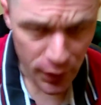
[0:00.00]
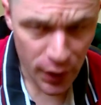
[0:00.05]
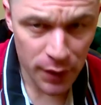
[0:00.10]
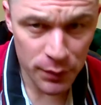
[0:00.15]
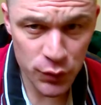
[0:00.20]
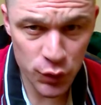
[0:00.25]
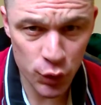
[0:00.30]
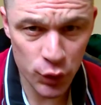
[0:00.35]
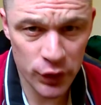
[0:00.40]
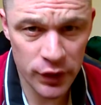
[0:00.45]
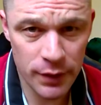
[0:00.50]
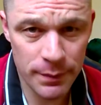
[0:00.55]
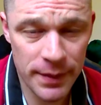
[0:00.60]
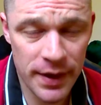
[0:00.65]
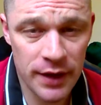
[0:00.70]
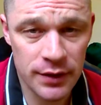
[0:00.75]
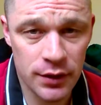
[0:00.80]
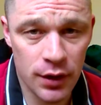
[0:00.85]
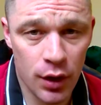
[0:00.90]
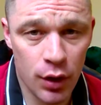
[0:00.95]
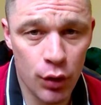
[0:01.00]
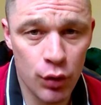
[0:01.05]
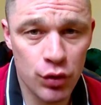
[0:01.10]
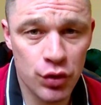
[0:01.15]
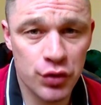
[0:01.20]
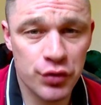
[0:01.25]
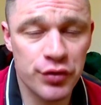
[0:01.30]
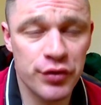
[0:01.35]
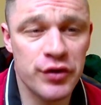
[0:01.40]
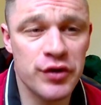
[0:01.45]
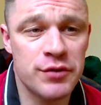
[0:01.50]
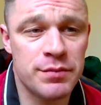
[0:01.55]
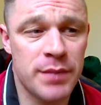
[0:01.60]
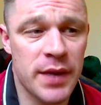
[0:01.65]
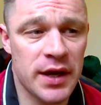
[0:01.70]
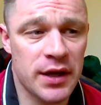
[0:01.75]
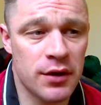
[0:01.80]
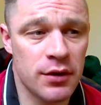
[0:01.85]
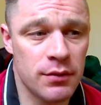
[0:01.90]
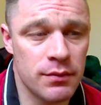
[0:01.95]
I'm talking about the whole Cruz
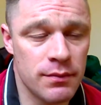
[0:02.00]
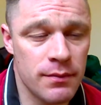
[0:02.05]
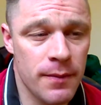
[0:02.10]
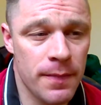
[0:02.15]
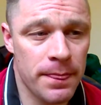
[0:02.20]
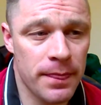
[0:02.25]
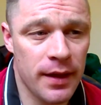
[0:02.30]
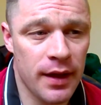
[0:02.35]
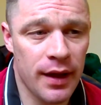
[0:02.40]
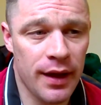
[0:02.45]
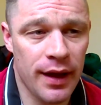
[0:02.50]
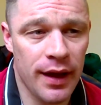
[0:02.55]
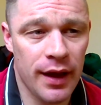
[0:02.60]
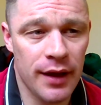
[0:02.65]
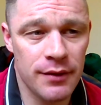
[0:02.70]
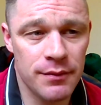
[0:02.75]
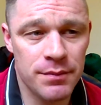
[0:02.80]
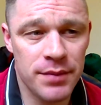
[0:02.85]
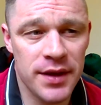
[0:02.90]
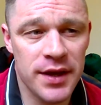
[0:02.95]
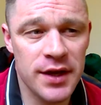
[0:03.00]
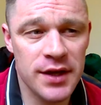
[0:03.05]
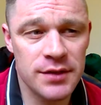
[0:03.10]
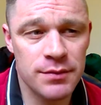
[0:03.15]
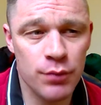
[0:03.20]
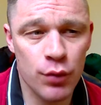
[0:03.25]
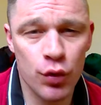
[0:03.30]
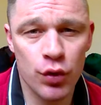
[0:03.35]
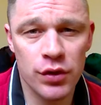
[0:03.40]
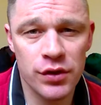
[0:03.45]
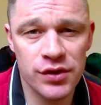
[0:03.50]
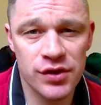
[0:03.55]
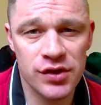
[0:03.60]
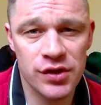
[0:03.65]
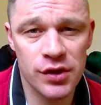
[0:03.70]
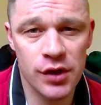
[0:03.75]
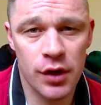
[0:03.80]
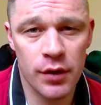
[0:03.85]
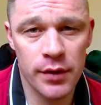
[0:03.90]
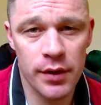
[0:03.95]
Beckham and Piers Morgan
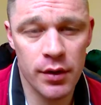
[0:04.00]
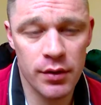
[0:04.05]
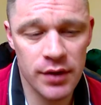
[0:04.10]
scenario.